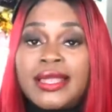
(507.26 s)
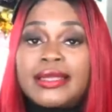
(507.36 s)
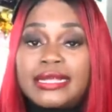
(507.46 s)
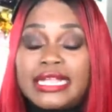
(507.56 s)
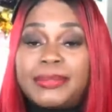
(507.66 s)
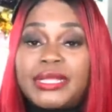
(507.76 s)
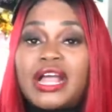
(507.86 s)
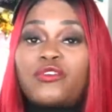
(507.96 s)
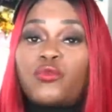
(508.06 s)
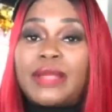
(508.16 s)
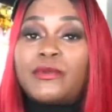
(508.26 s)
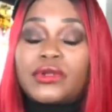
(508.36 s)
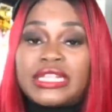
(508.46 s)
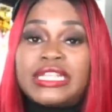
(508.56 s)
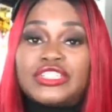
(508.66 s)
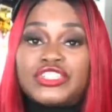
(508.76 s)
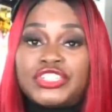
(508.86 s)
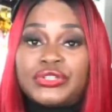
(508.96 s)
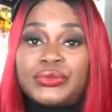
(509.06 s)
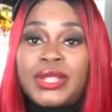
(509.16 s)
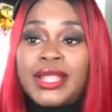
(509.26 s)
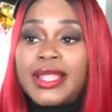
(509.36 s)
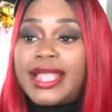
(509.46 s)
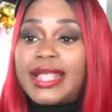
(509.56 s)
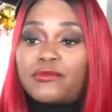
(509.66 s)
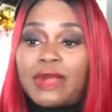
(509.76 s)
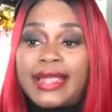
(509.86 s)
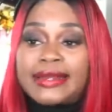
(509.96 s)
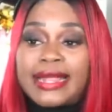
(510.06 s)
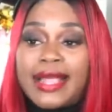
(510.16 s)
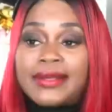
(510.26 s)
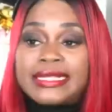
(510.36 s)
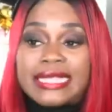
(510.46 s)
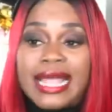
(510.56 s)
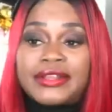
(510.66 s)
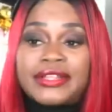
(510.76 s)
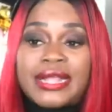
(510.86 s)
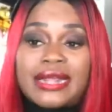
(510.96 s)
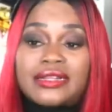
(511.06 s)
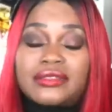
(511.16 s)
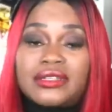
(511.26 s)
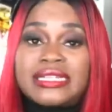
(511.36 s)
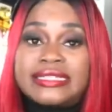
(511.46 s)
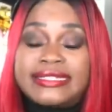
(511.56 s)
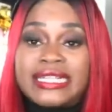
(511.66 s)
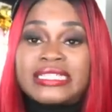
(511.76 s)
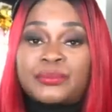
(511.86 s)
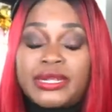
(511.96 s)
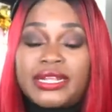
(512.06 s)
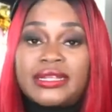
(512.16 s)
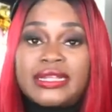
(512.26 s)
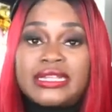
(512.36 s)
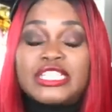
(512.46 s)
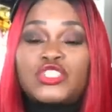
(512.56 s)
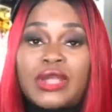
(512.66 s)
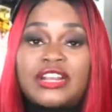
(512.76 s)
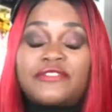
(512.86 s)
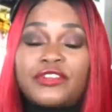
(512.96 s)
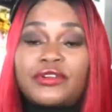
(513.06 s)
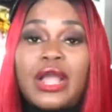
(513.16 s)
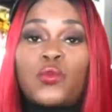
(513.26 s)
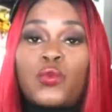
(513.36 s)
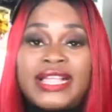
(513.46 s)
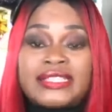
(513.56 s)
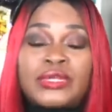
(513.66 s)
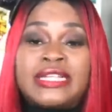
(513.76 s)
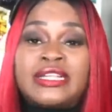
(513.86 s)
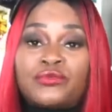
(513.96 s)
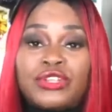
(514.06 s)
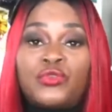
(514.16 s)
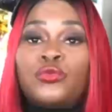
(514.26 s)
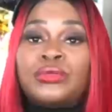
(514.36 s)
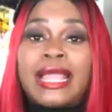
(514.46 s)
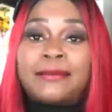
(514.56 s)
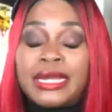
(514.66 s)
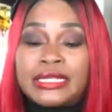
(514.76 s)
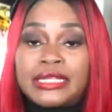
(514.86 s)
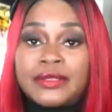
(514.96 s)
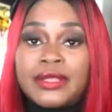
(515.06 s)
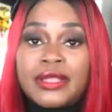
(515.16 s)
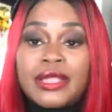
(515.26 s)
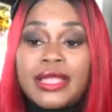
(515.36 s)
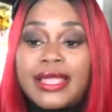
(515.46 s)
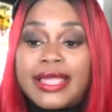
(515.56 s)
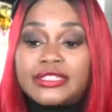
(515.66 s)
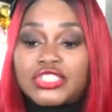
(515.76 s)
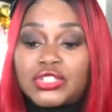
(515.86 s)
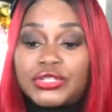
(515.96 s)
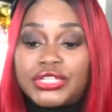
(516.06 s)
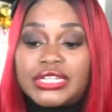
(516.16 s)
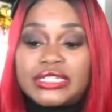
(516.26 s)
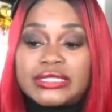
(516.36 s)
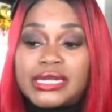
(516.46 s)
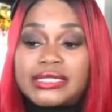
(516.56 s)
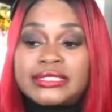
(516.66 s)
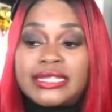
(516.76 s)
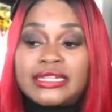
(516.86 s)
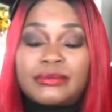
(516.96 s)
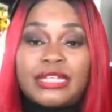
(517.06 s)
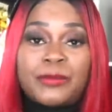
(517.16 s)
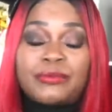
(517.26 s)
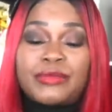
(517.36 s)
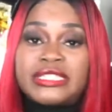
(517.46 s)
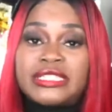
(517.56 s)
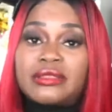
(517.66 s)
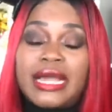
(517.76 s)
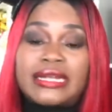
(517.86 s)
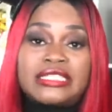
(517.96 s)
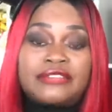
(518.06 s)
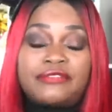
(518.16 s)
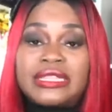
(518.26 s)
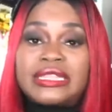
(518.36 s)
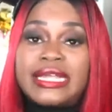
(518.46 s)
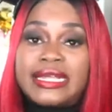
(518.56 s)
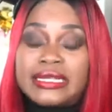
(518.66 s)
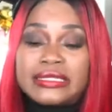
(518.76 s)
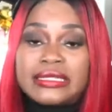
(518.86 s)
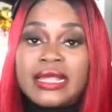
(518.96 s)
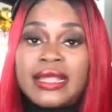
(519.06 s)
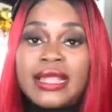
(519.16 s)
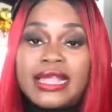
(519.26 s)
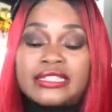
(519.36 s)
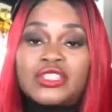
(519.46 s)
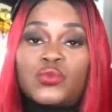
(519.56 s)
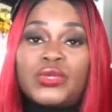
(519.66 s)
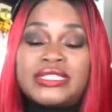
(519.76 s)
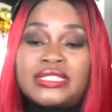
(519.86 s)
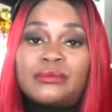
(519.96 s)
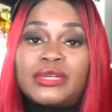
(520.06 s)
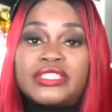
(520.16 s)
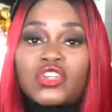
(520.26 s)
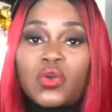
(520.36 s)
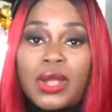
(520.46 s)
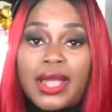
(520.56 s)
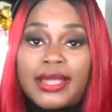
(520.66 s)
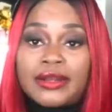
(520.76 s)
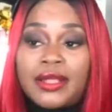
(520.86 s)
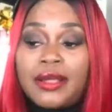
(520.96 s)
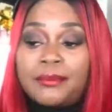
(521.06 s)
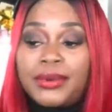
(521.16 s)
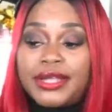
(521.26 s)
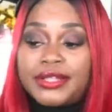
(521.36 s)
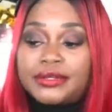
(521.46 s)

he bit off way more than he can chew. And right now he's out here kind of looking desperate. He's trying to figure out ways where he can recoup that money. And so you're going to start seeing him implementing a lot of different things as the weeks and the months go on. But